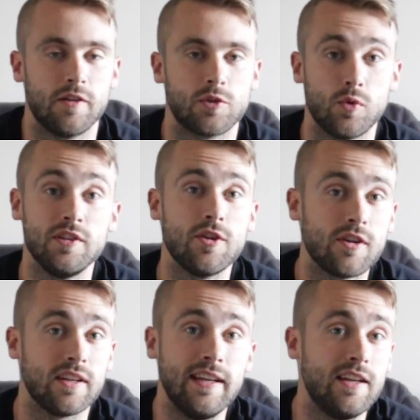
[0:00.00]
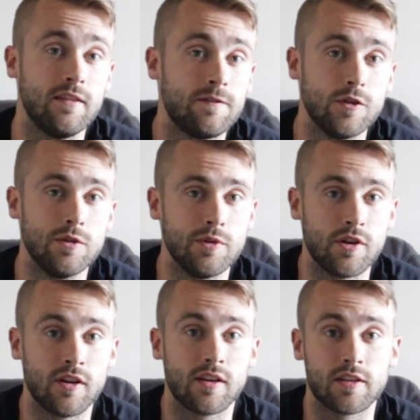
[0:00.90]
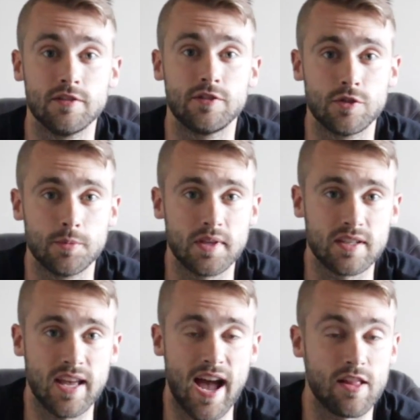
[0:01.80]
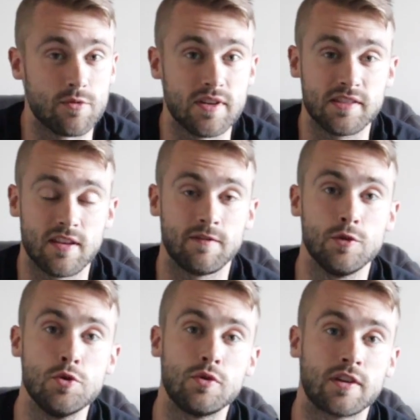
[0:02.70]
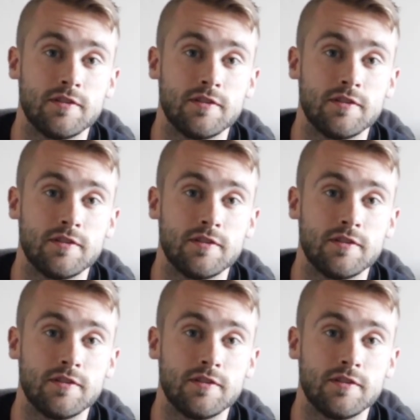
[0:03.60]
So when you're eating food, when you're consuming calories, if you